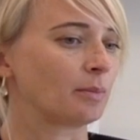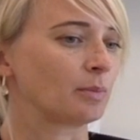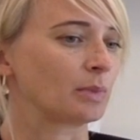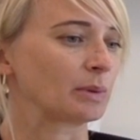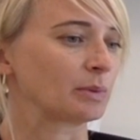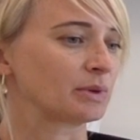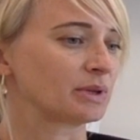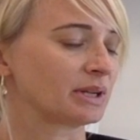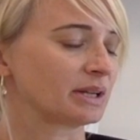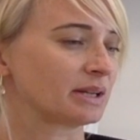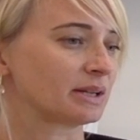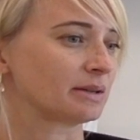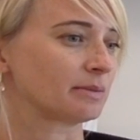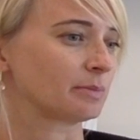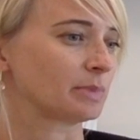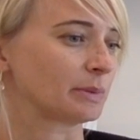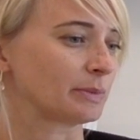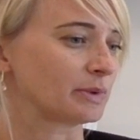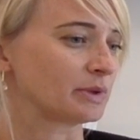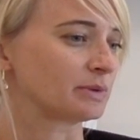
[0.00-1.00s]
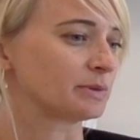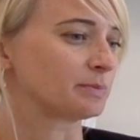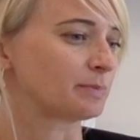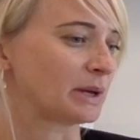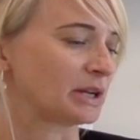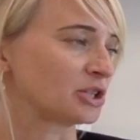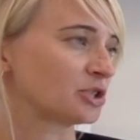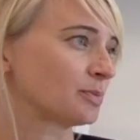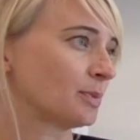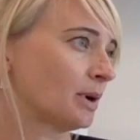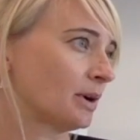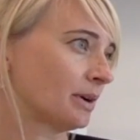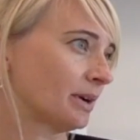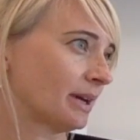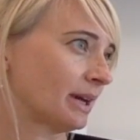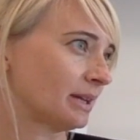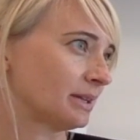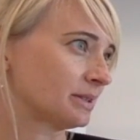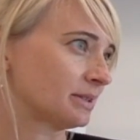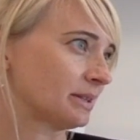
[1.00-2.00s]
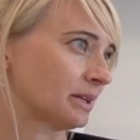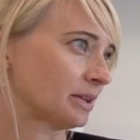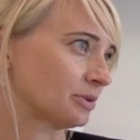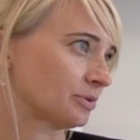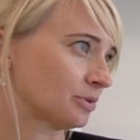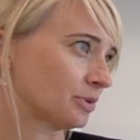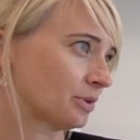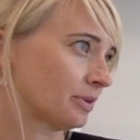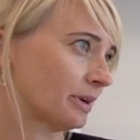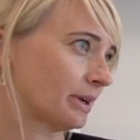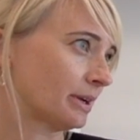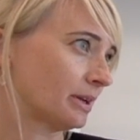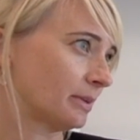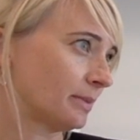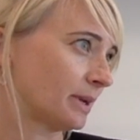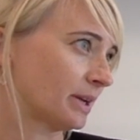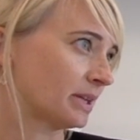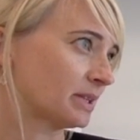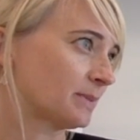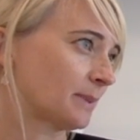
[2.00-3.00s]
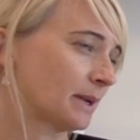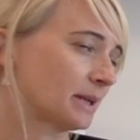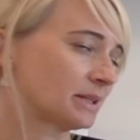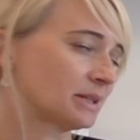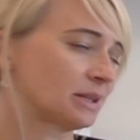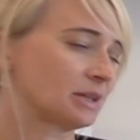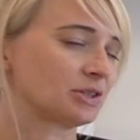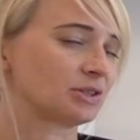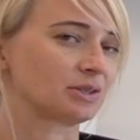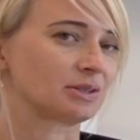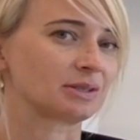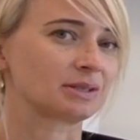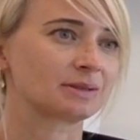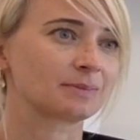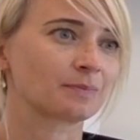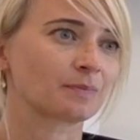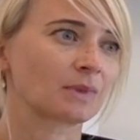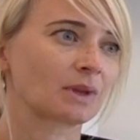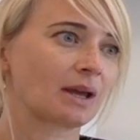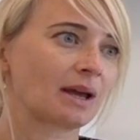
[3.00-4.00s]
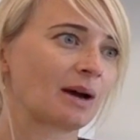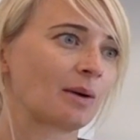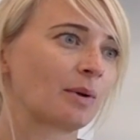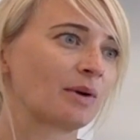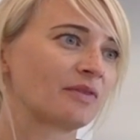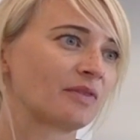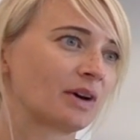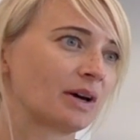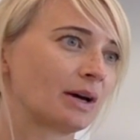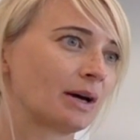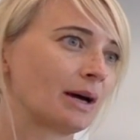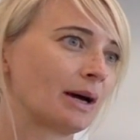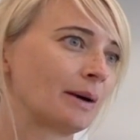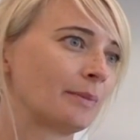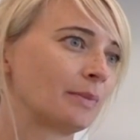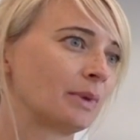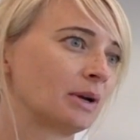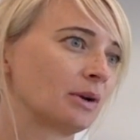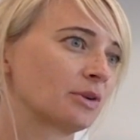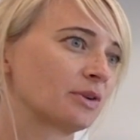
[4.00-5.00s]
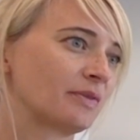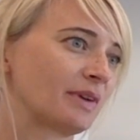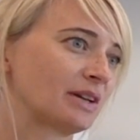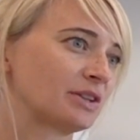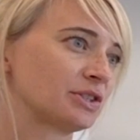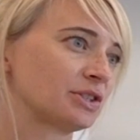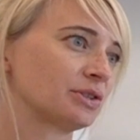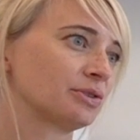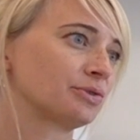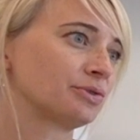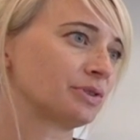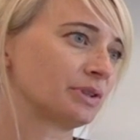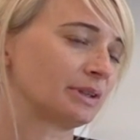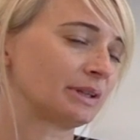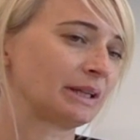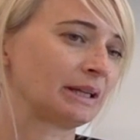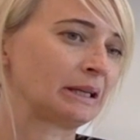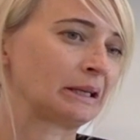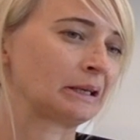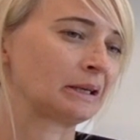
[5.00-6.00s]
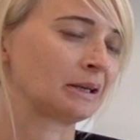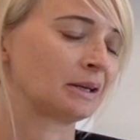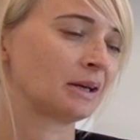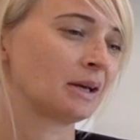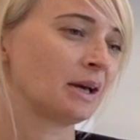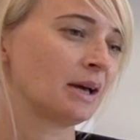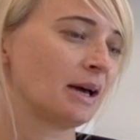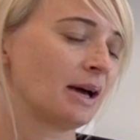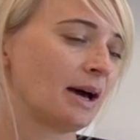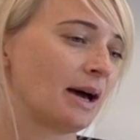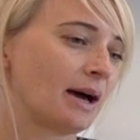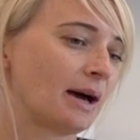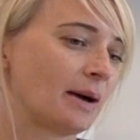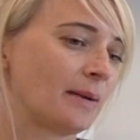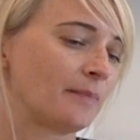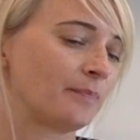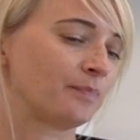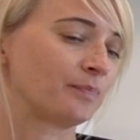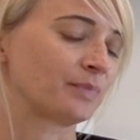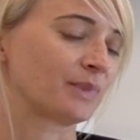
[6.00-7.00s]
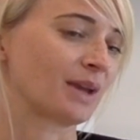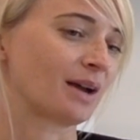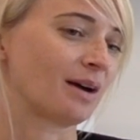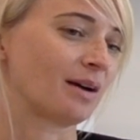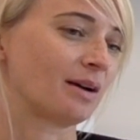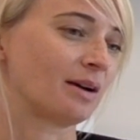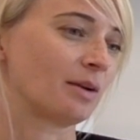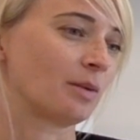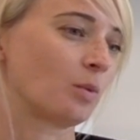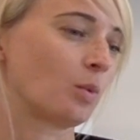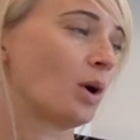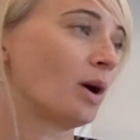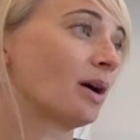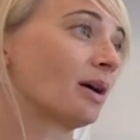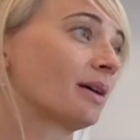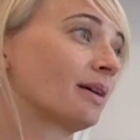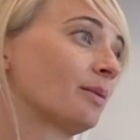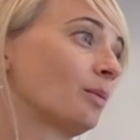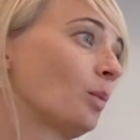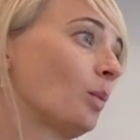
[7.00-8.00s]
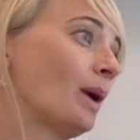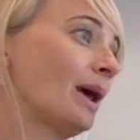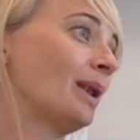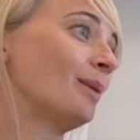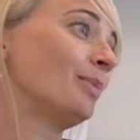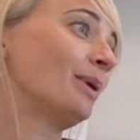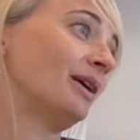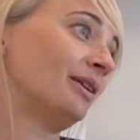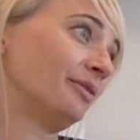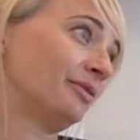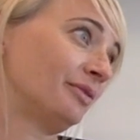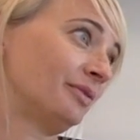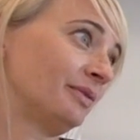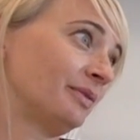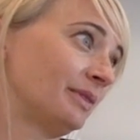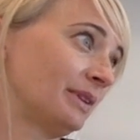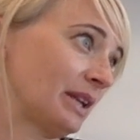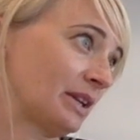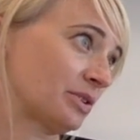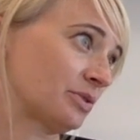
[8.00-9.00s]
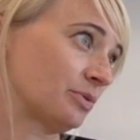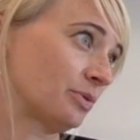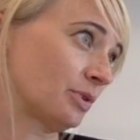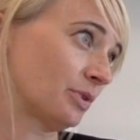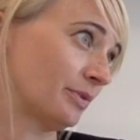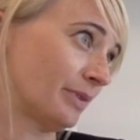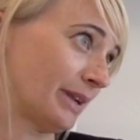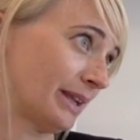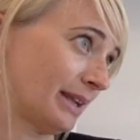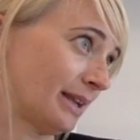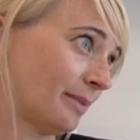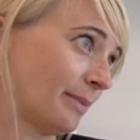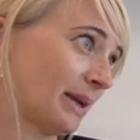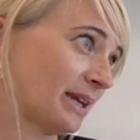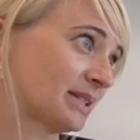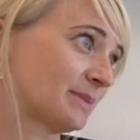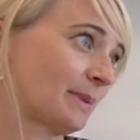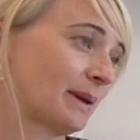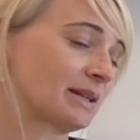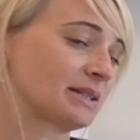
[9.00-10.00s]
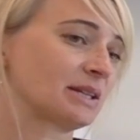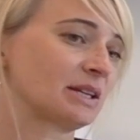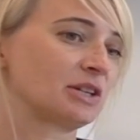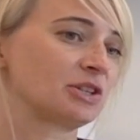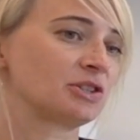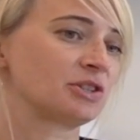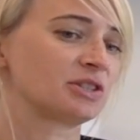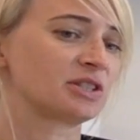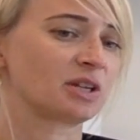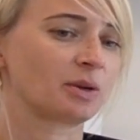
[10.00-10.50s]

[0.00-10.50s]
we would benchmark against national curriculum expectations. However, a lot of our children here work well above national curriculum expectations,